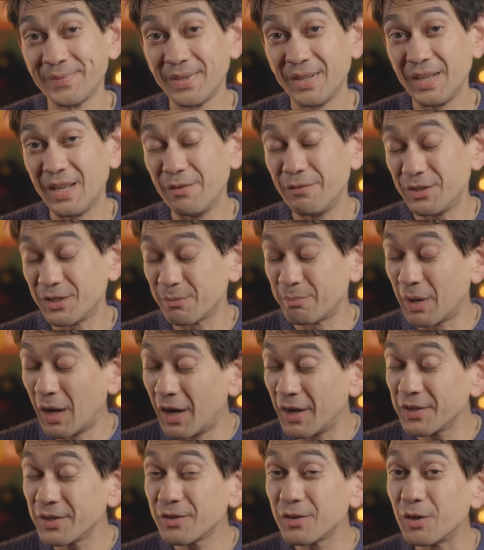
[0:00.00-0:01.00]
If it's a
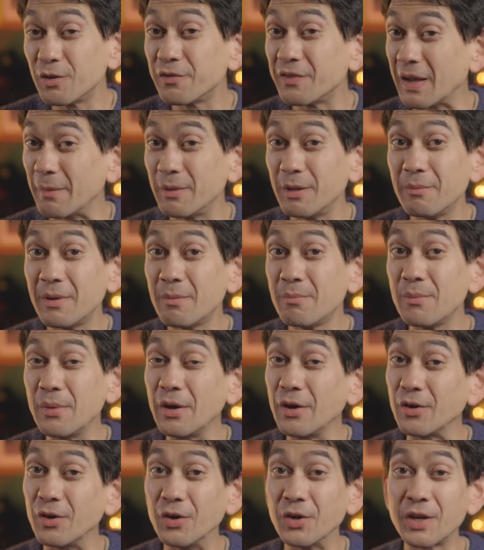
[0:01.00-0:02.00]
partner or family
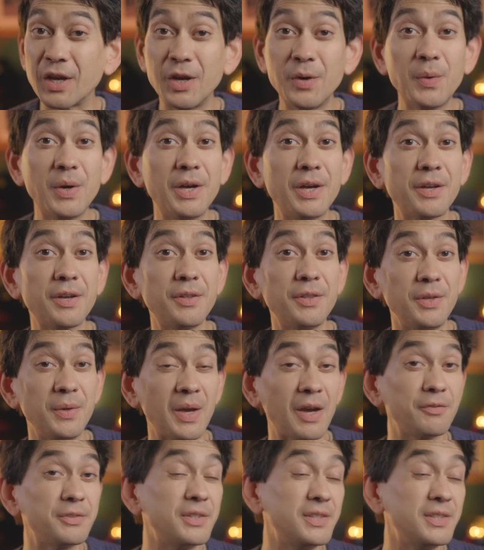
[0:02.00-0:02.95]
member or co-worker that you have to